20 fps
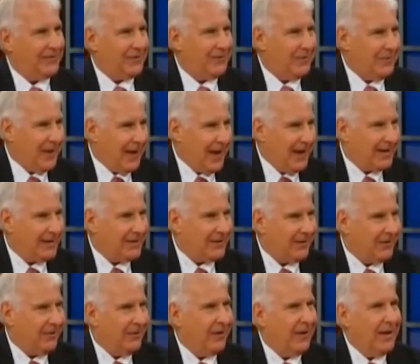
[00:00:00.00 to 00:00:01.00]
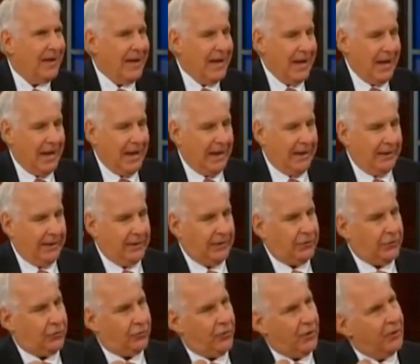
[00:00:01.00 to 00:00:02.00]
some Paxil, and
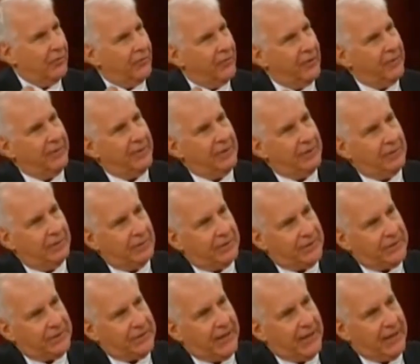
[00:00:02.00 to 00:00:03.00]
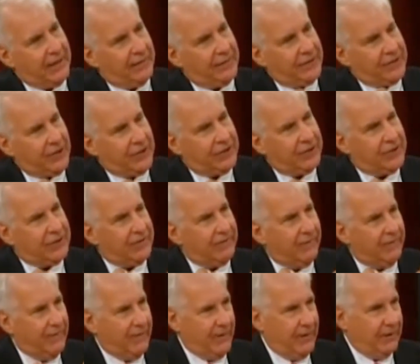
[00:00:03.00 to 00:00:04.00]
it drove him into a state of such
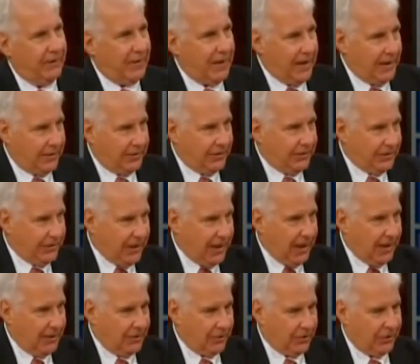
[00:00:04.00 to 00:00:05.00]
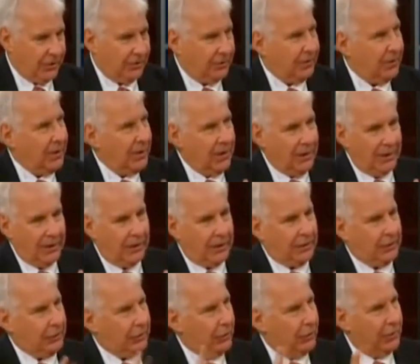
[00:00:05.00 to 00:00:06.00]
severe agitation that
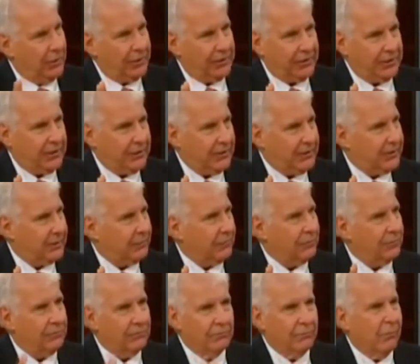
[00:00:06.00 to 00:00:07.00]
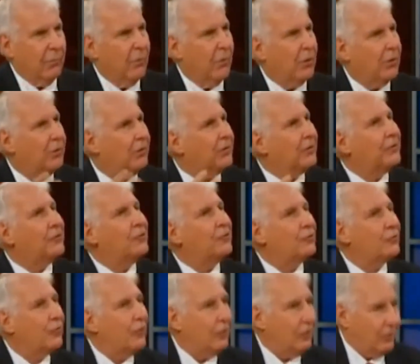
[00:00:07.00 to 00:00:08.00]
he lost his moral
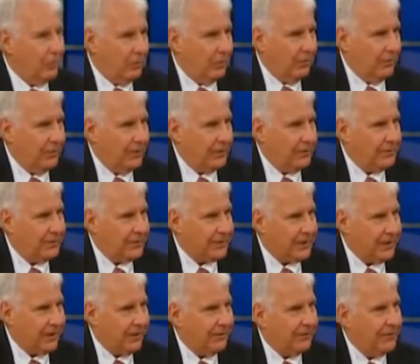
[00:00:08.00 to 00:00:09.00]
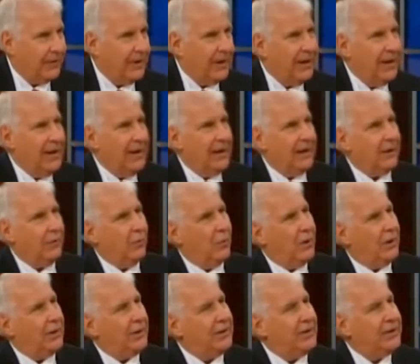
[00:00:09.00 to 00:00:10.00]
control over himself. He
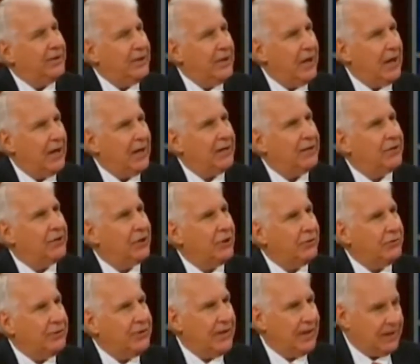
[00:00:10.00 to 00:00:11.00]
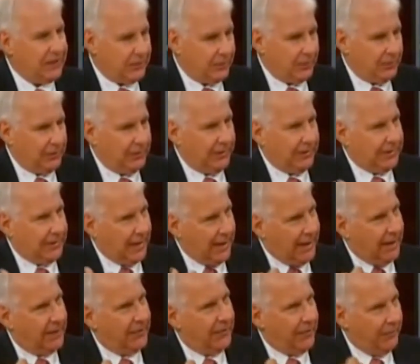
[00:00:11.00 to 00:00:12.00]
wanted to die so desperately to
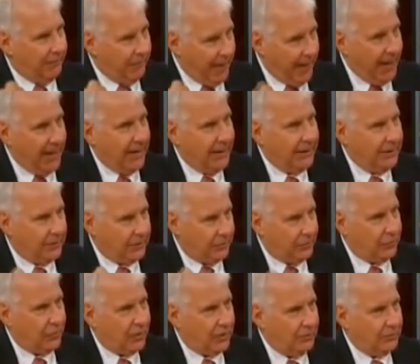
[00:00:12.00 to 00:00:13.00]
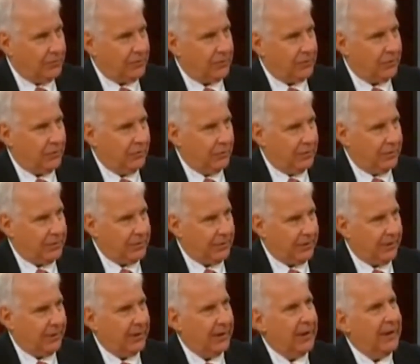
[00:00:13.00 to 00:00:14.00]
end the pain the drug was
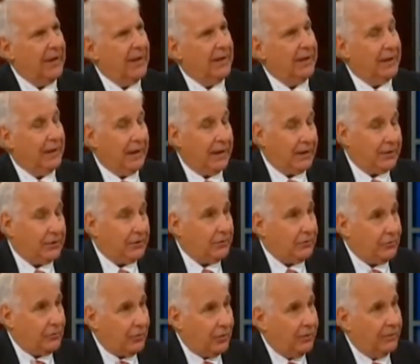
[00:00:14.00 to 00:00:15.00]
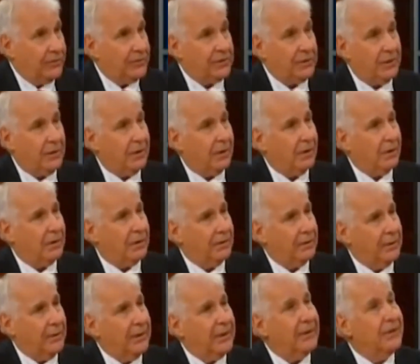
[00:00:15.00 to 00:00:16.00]
causing that he actually drove his car
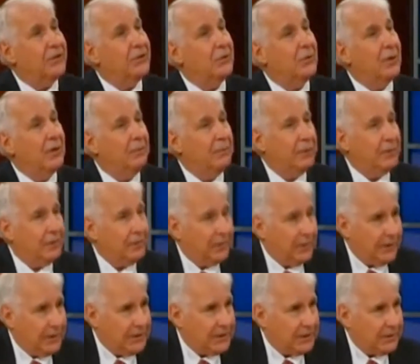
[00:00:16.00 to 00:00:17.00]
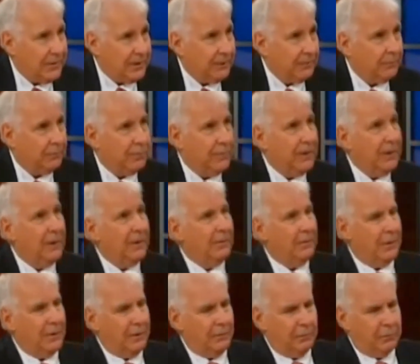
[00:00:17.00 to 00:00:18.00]
into a policeman,
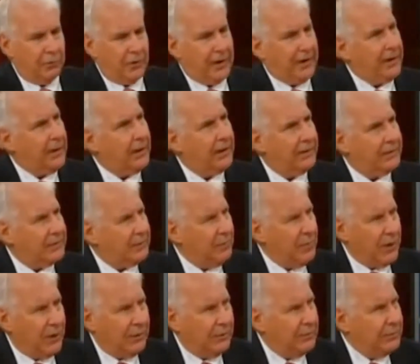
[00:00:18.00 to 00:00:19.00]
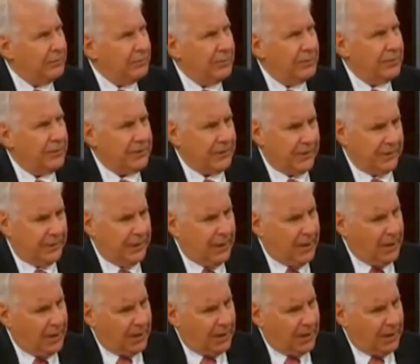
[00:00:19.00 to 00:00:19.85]
breaking his bones, and